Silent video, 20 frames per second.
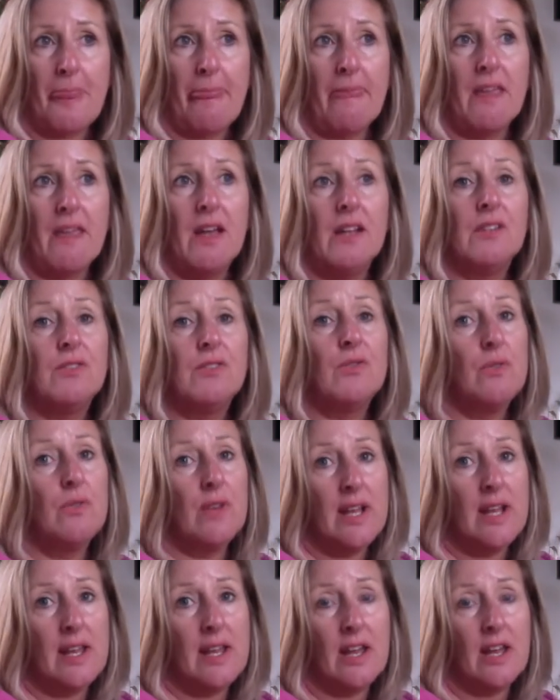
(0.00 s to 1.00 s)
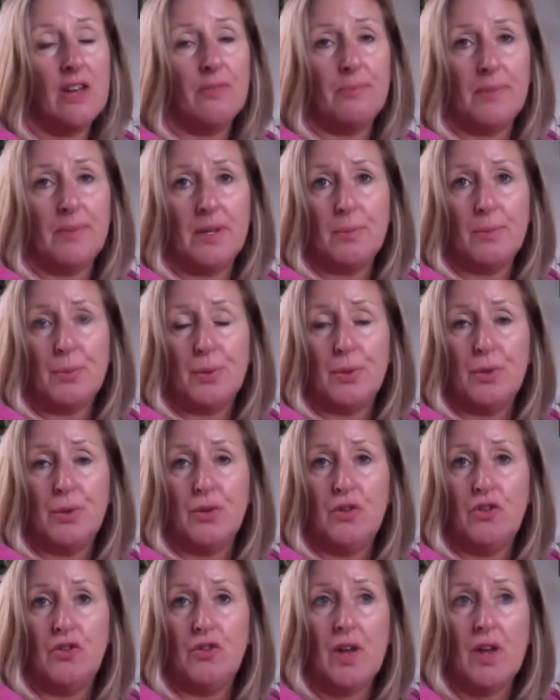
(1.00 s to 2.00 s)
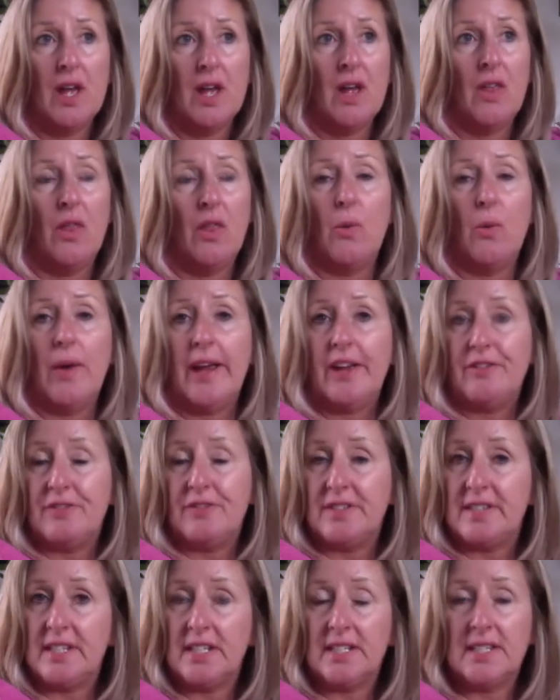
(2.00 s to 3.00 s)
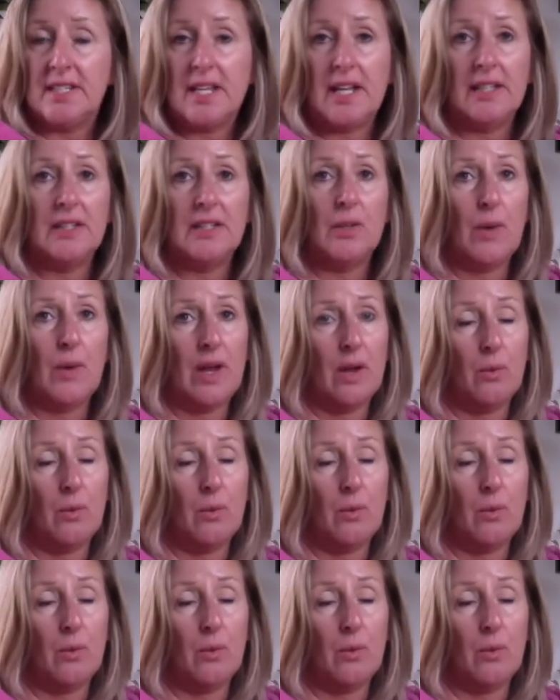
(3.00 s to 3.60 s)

has really helped me improve the way I facilitate, the way I